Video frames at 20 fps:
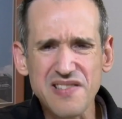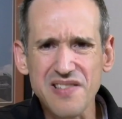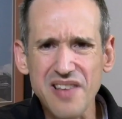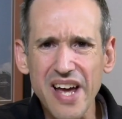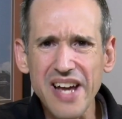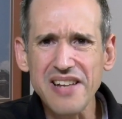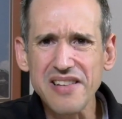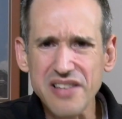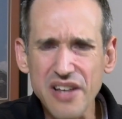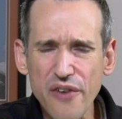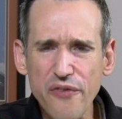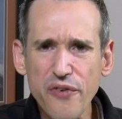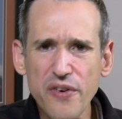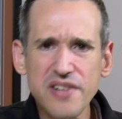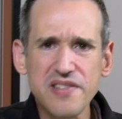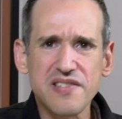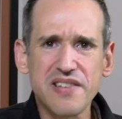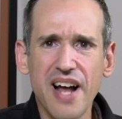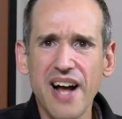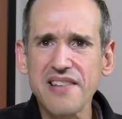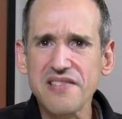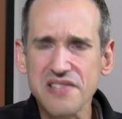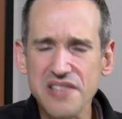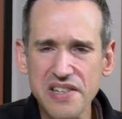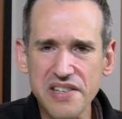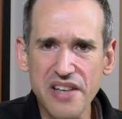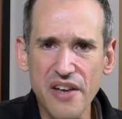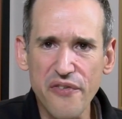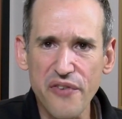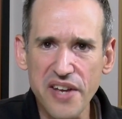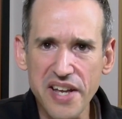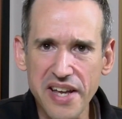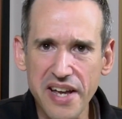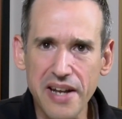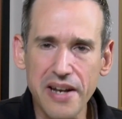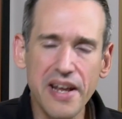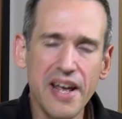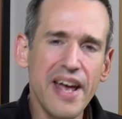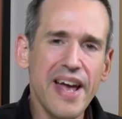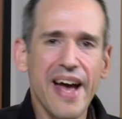slight difference, not
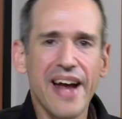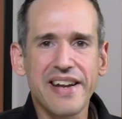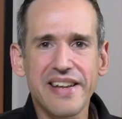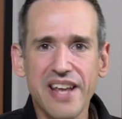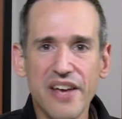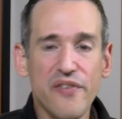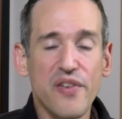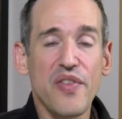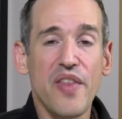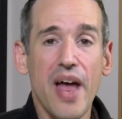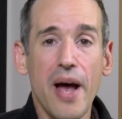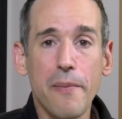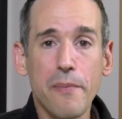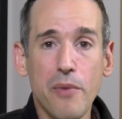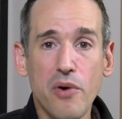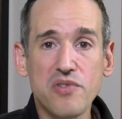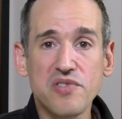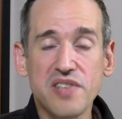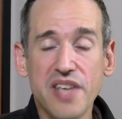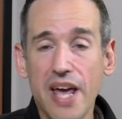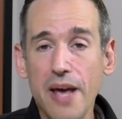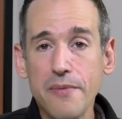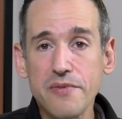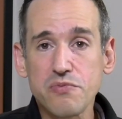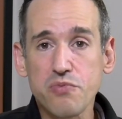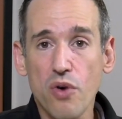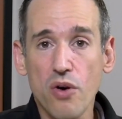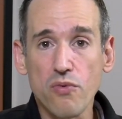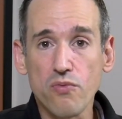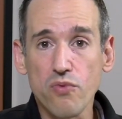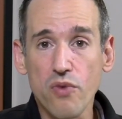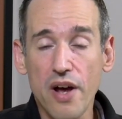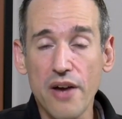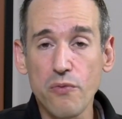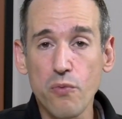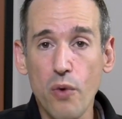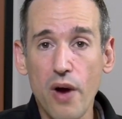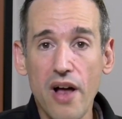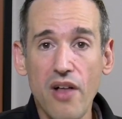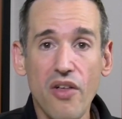significant, and given that most games won't
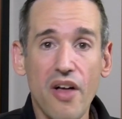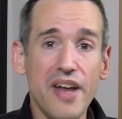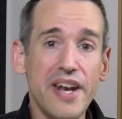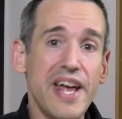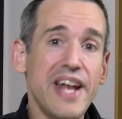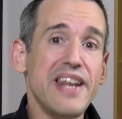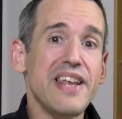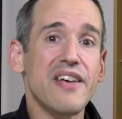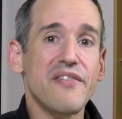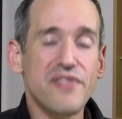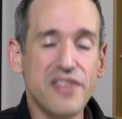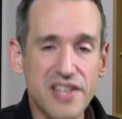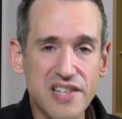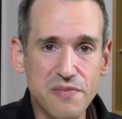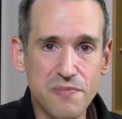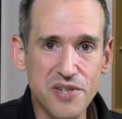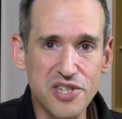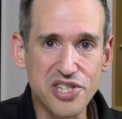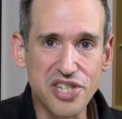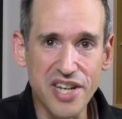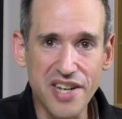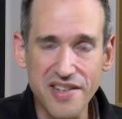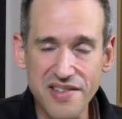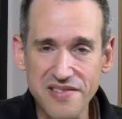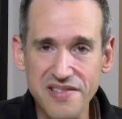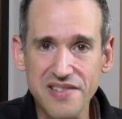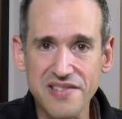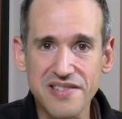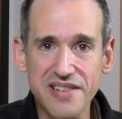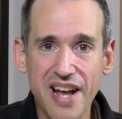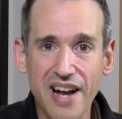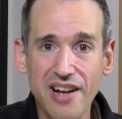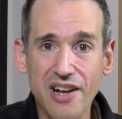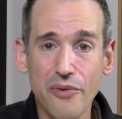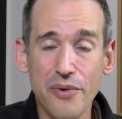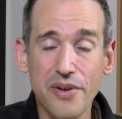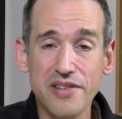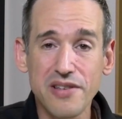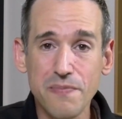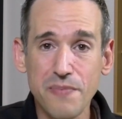run well on any of these machines, it's not
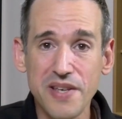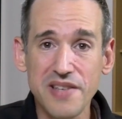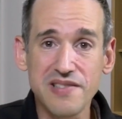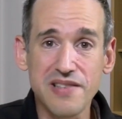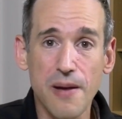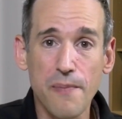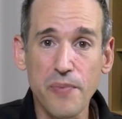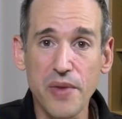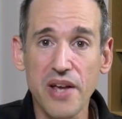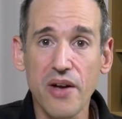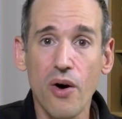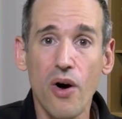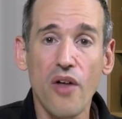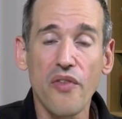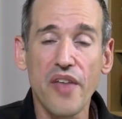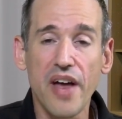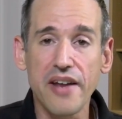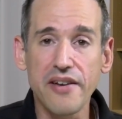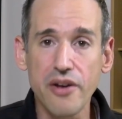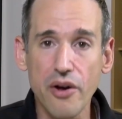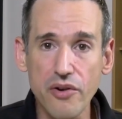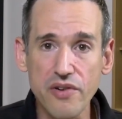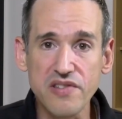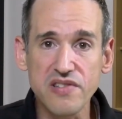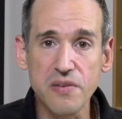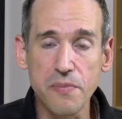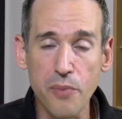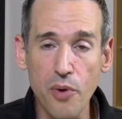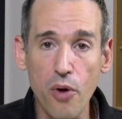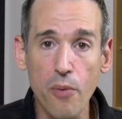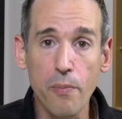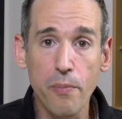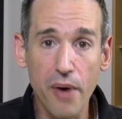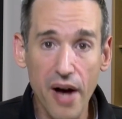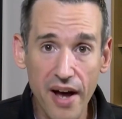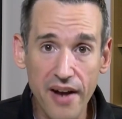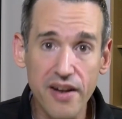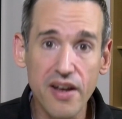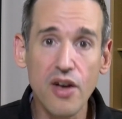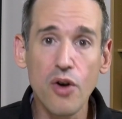going to be something all that noticeable,
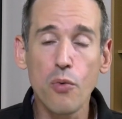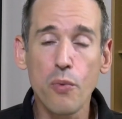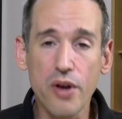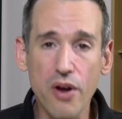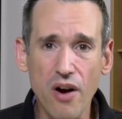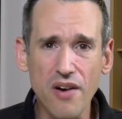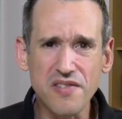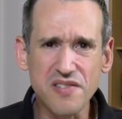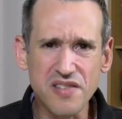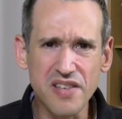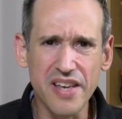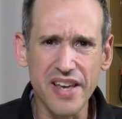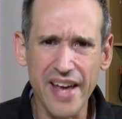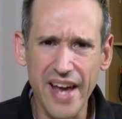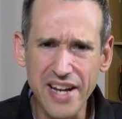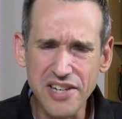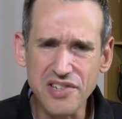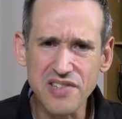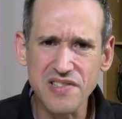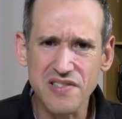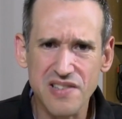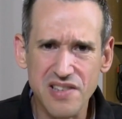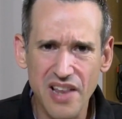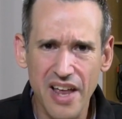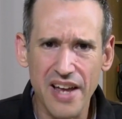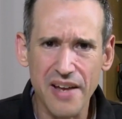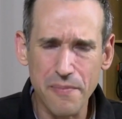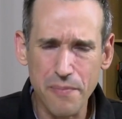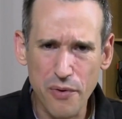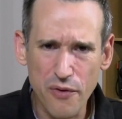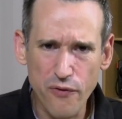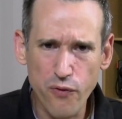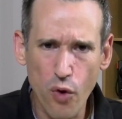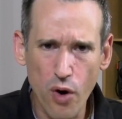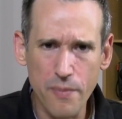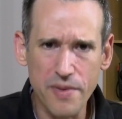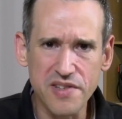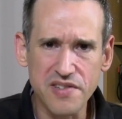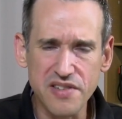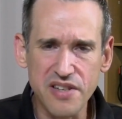but we are seeing a just slight
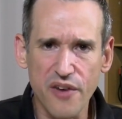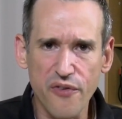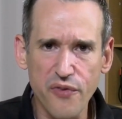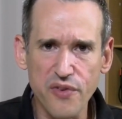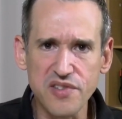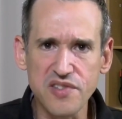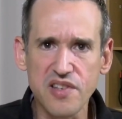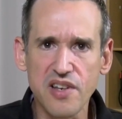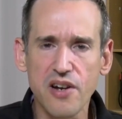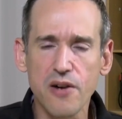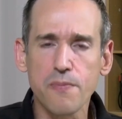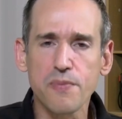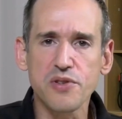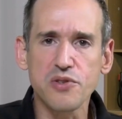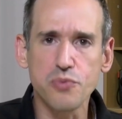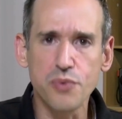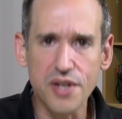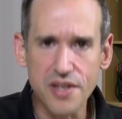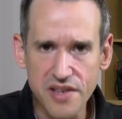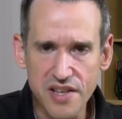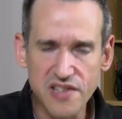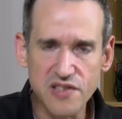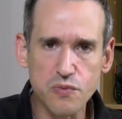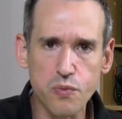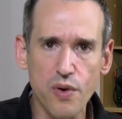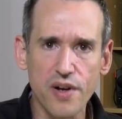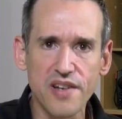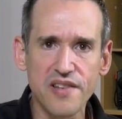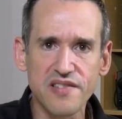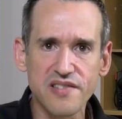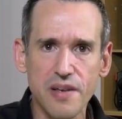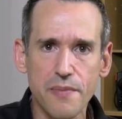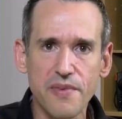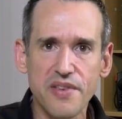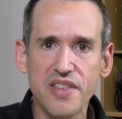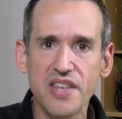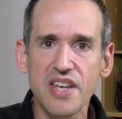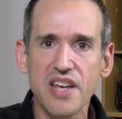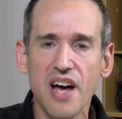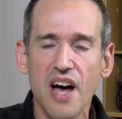performance difference here between this one and some
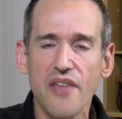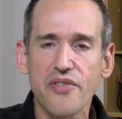of the